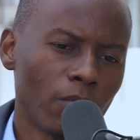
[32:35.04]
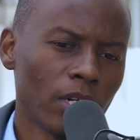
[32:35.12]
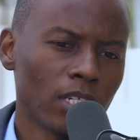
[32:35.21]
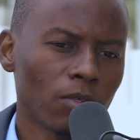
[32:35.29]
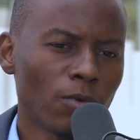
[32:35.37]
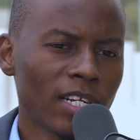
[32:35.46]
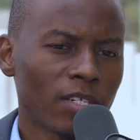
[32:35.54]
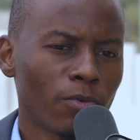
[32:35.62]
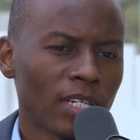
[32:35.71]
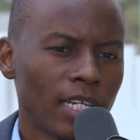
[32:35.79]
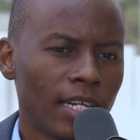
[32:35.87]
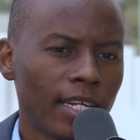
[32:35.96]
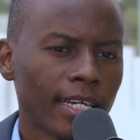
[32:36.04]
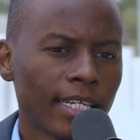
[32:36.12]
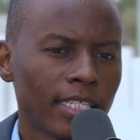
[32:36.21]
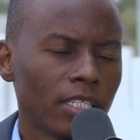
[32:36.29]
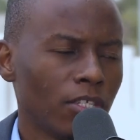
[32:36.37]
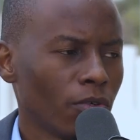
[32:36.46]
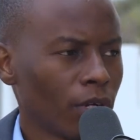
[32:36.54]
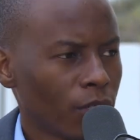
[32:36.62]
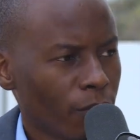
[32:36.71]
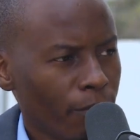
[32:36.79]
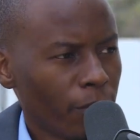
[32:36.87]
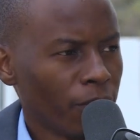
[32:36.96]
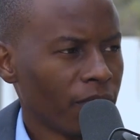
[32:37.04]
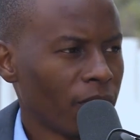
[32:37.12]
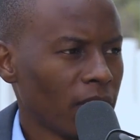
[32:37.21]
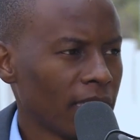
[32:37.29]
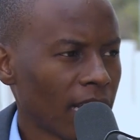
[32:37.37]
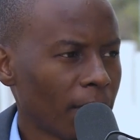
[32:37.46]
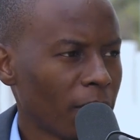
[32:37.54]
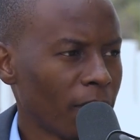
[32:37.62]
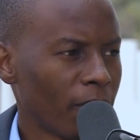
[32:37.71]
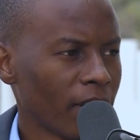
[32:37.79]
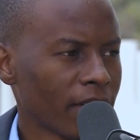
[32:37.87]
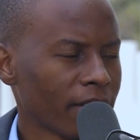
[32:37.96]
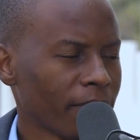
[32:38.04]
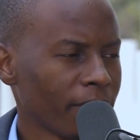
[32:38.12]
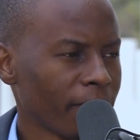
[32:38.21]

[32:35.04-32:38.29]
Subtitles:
what legacy do you want to build for the Simon brand?